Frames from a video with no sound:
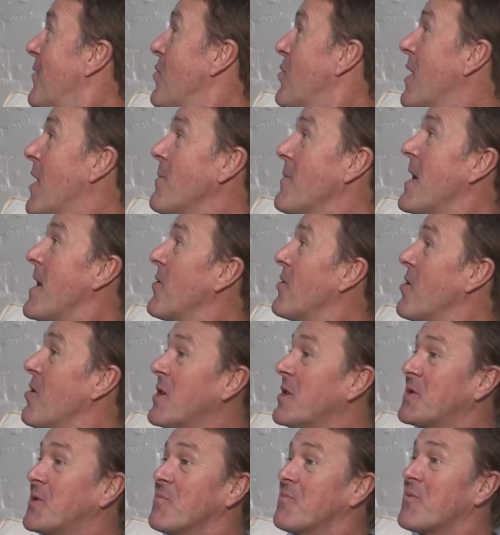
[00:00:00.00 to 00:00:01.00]
all come out,
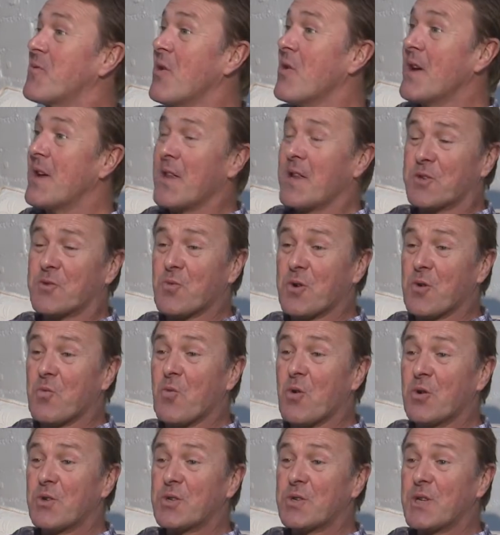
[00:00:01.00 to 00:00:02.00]
nice and bright. That's what I
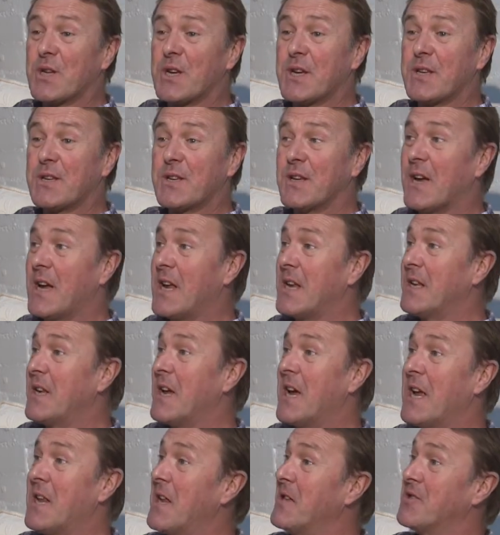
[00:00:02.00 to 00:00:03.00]
wanted,
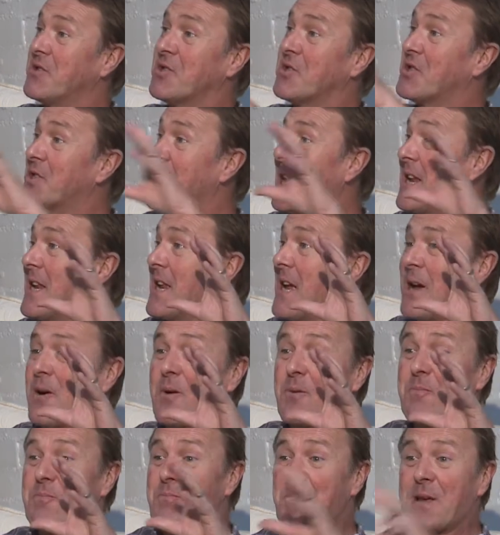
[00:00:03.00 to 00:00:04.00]
and just stand
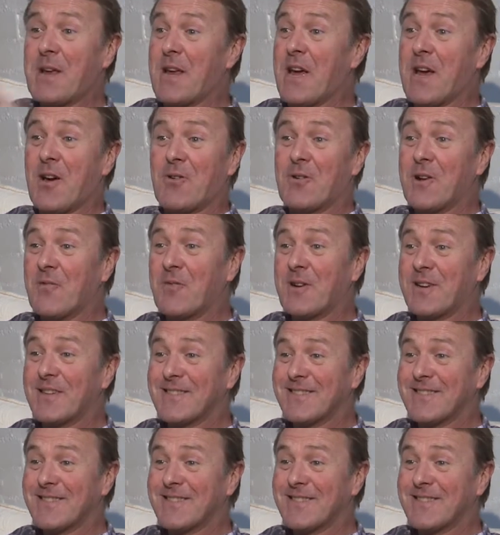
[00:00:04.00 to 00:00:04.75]
out and ping out. Lovely.